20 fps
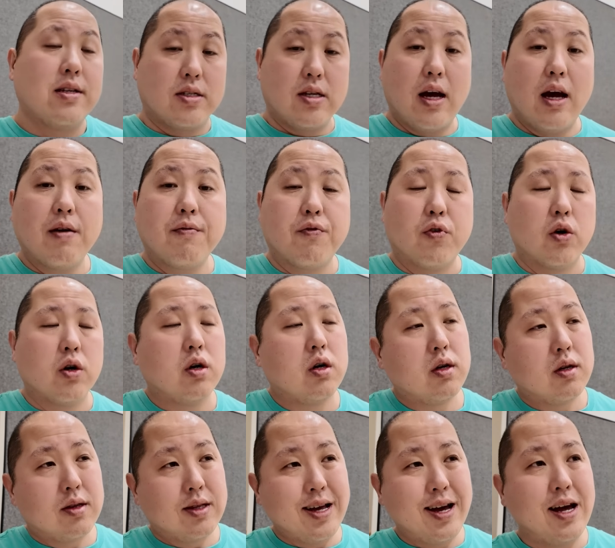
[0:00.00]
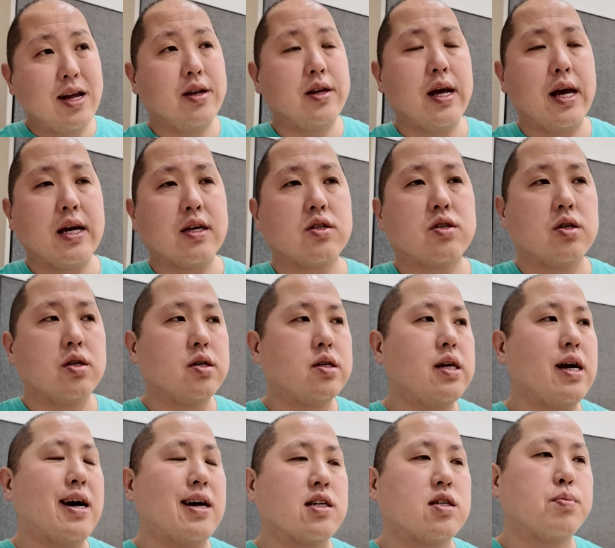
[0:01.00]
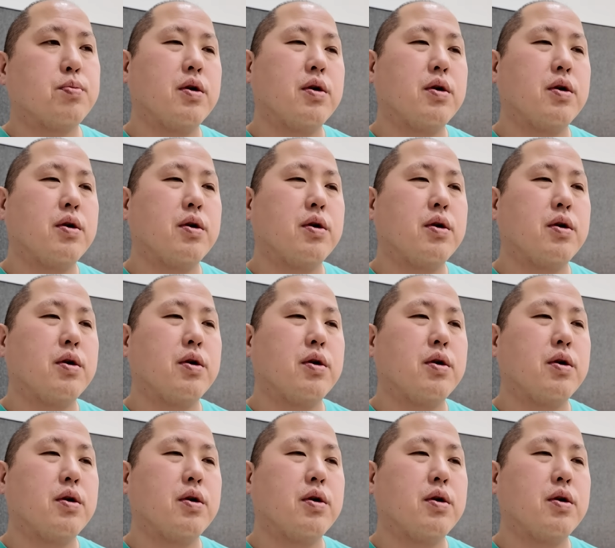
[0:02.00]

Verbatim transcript: ever, then the answer is yes.